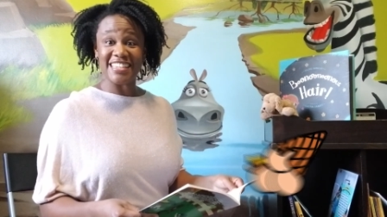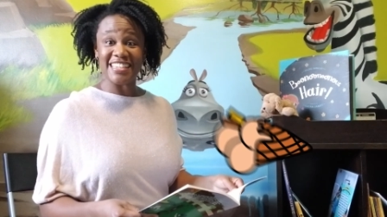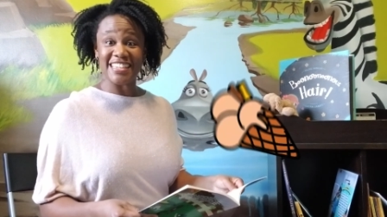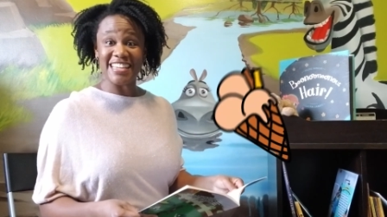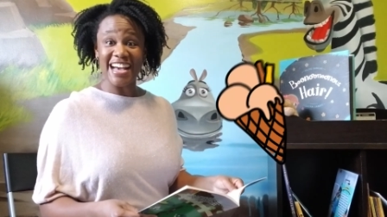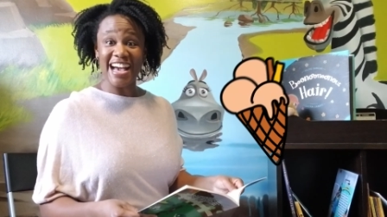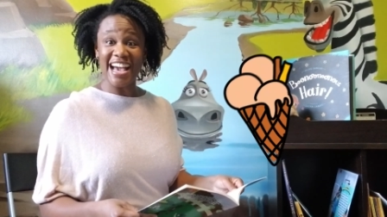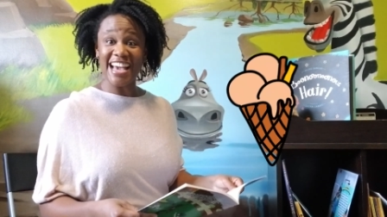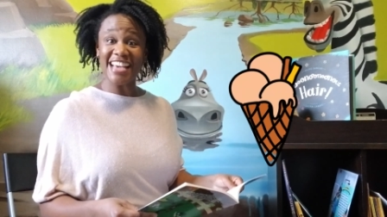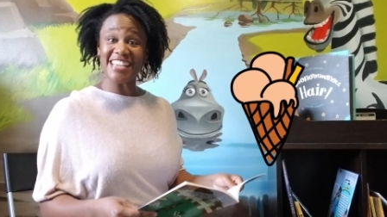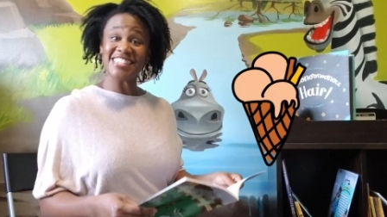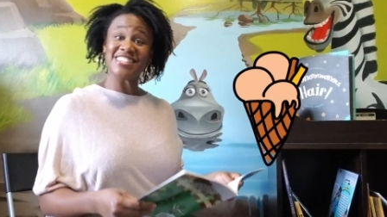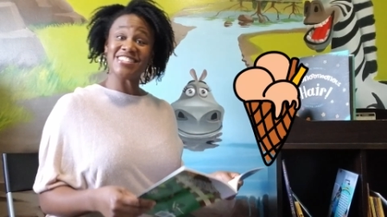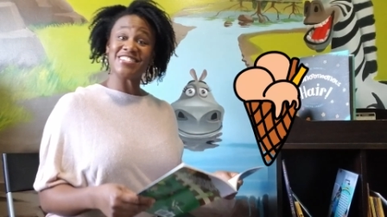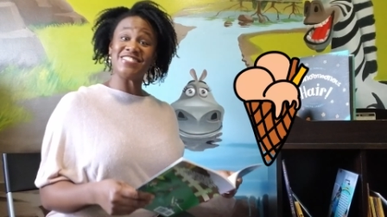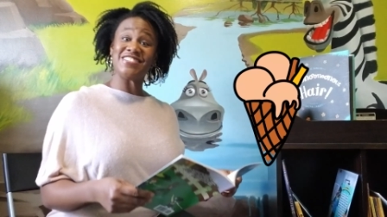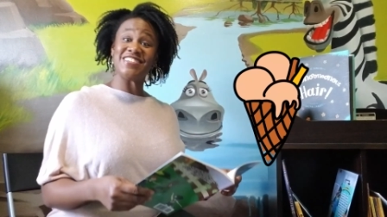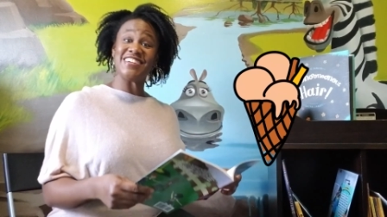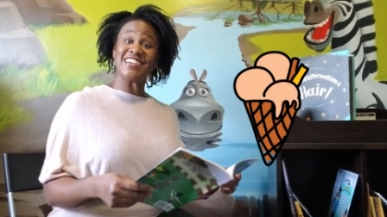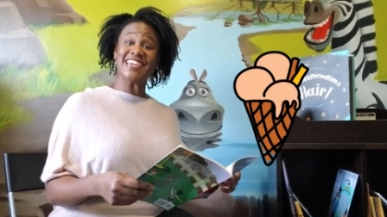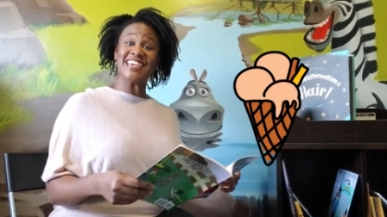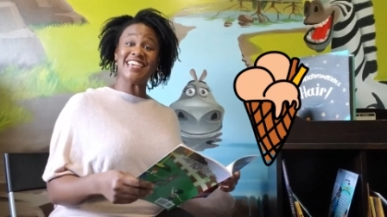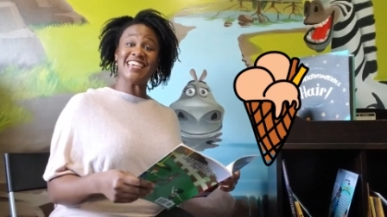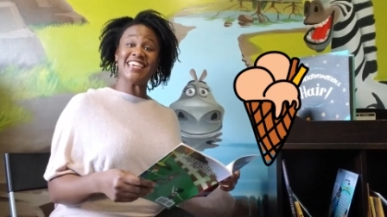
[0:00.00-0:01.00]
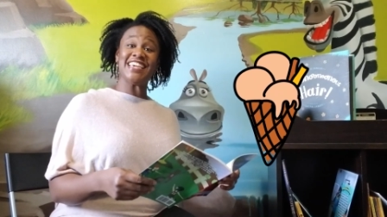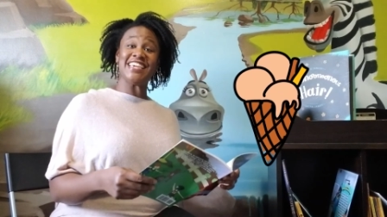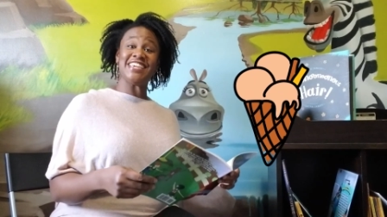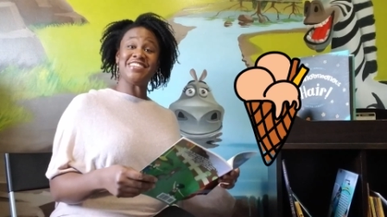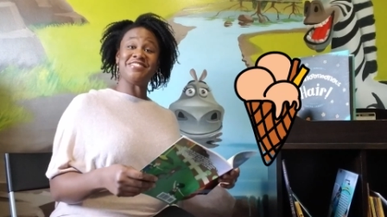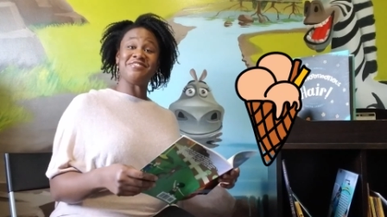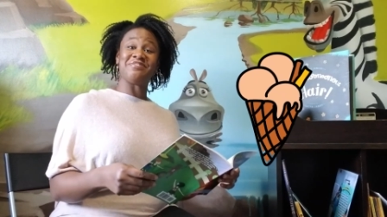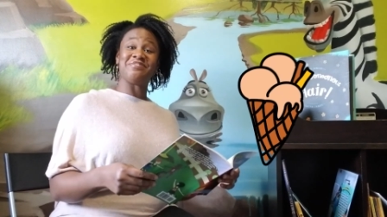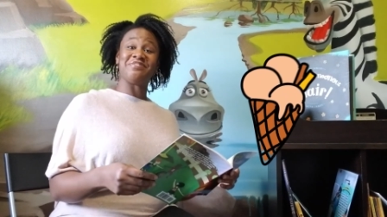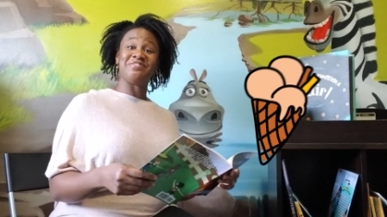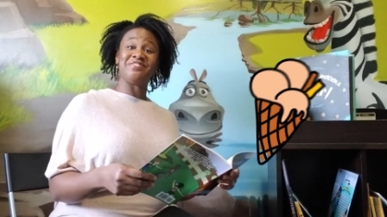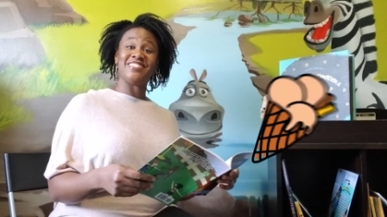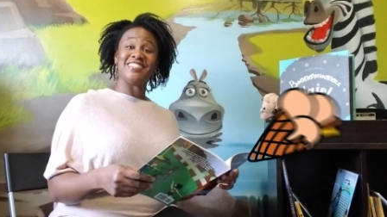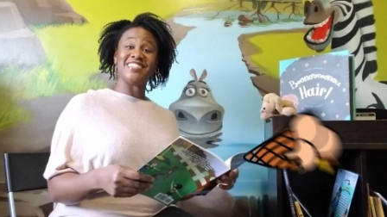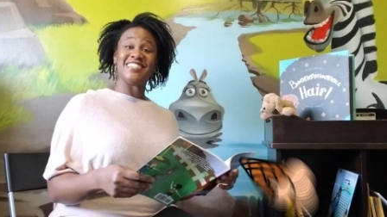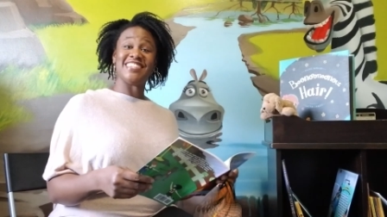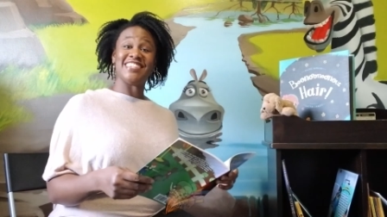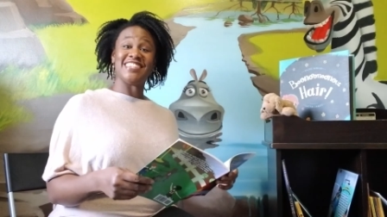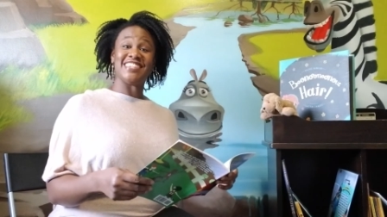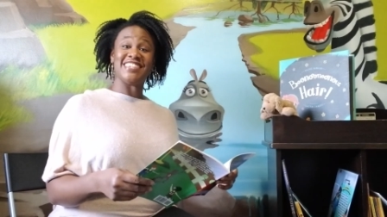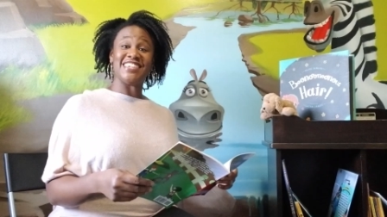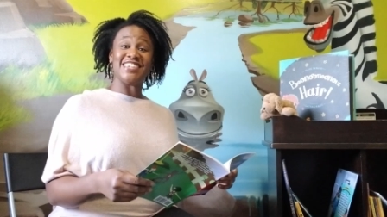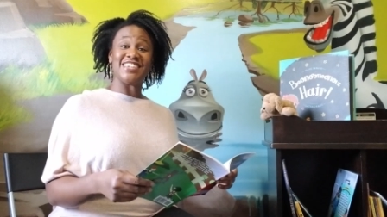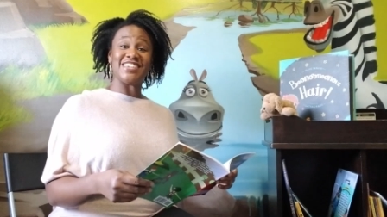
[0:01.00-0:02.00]
ice cream,
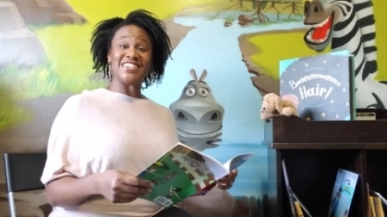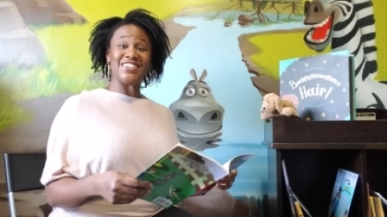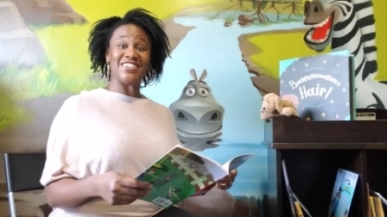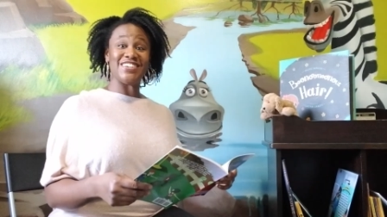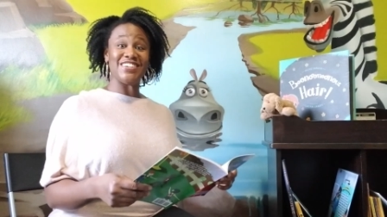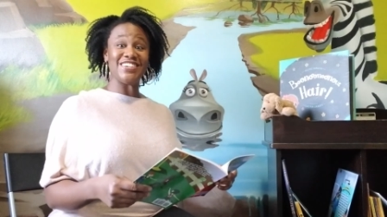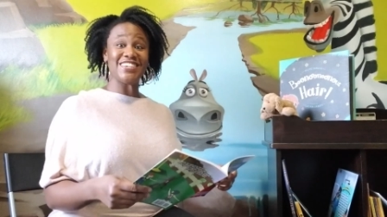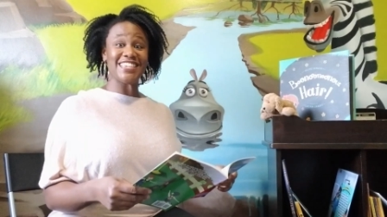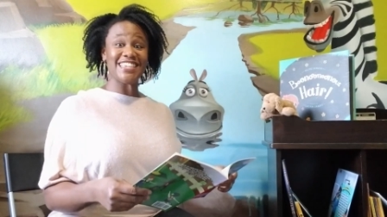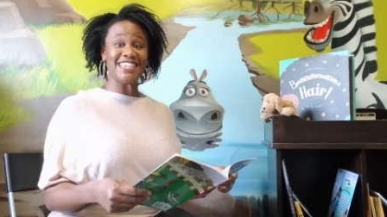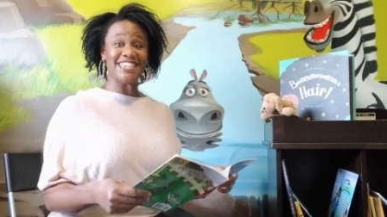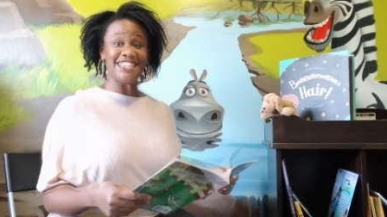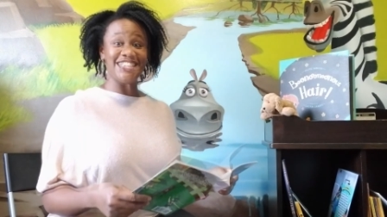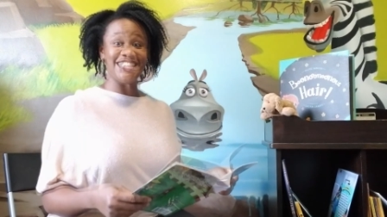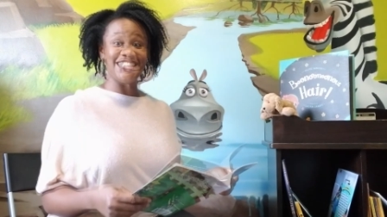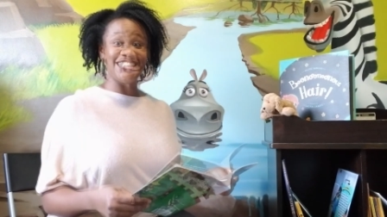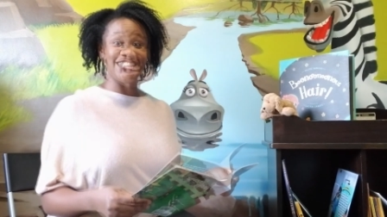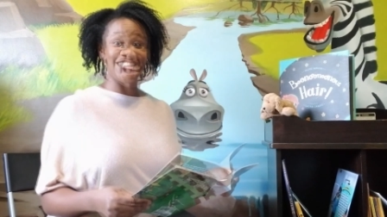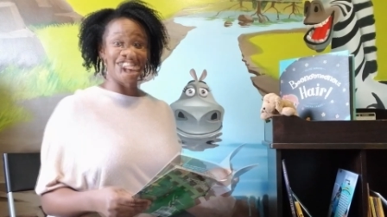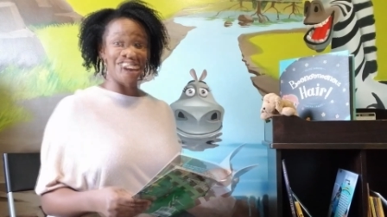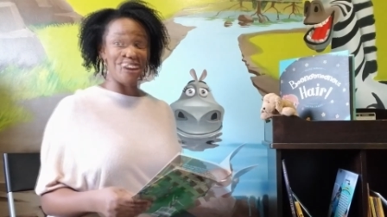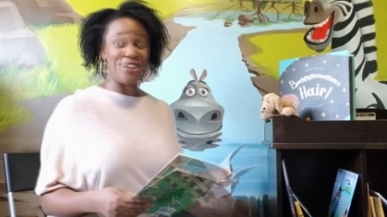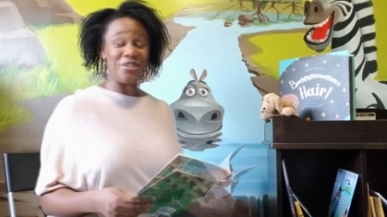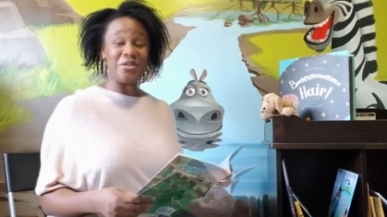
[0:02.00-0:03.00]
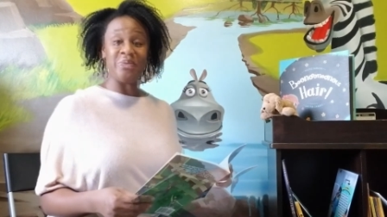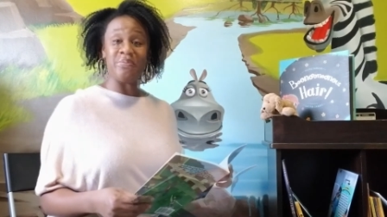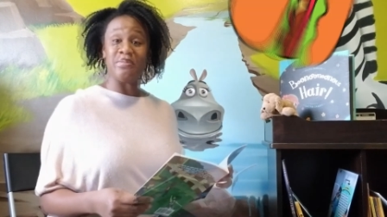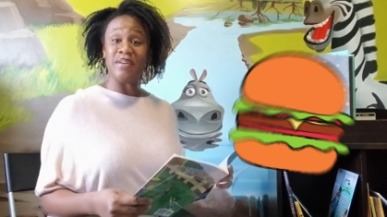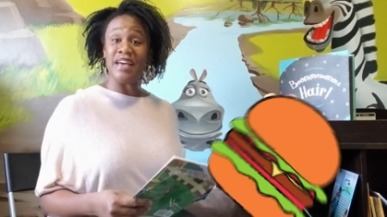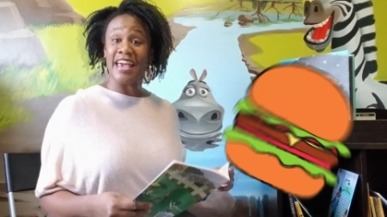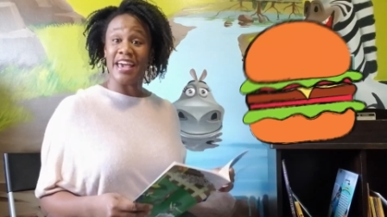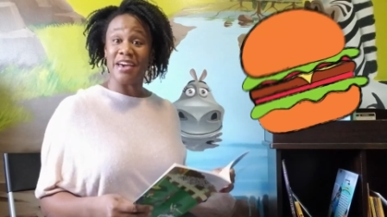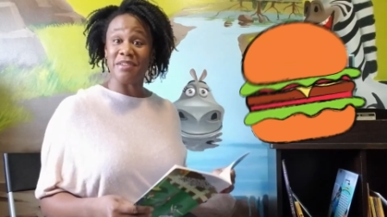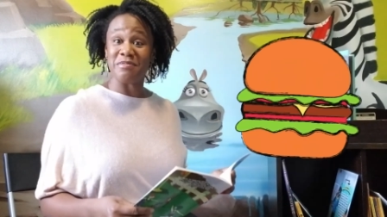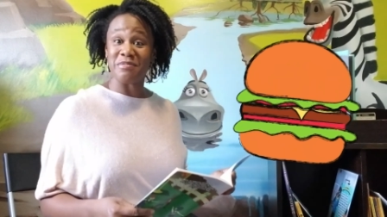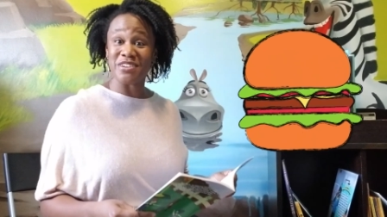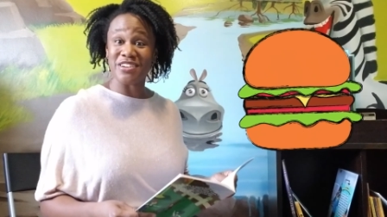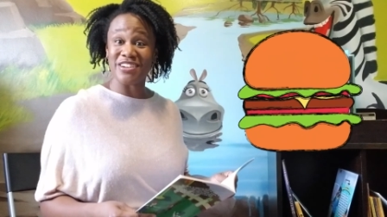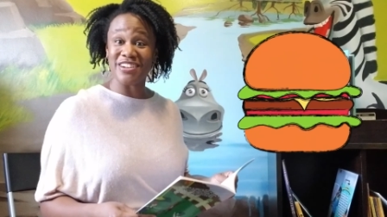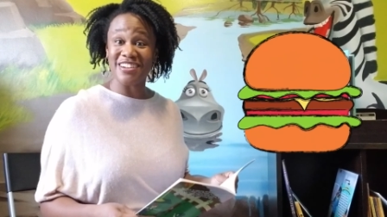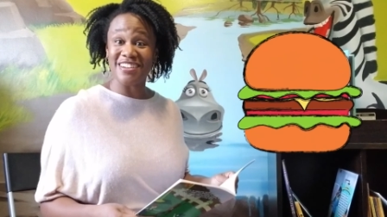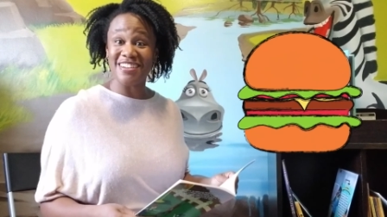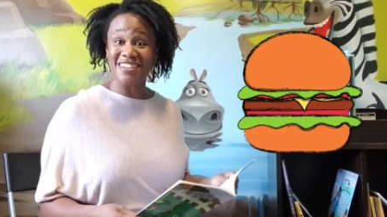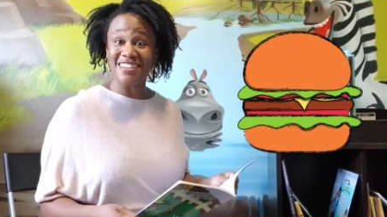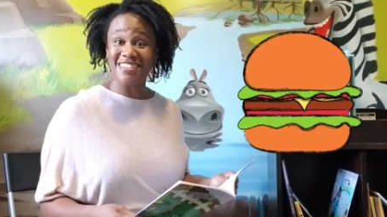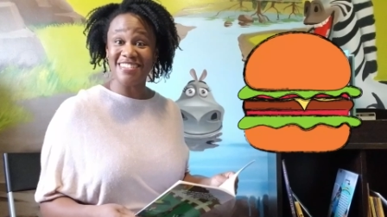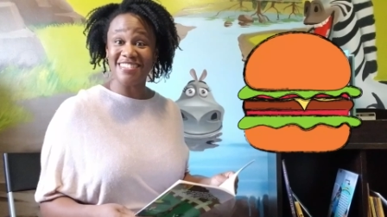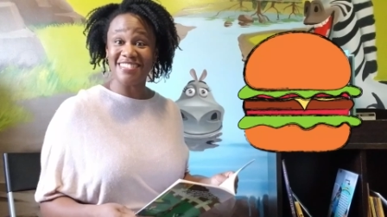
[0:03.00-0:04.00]
cookies,
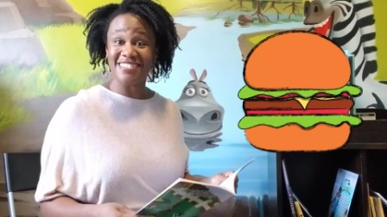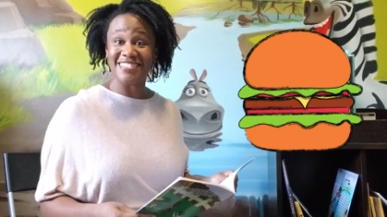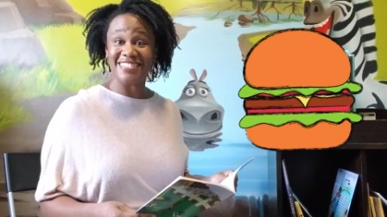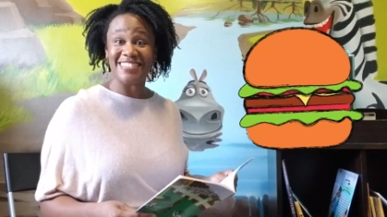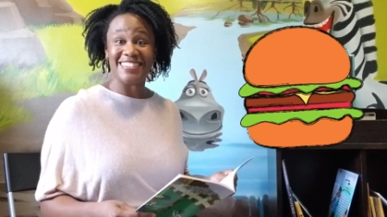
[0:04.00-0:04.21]
hamburger.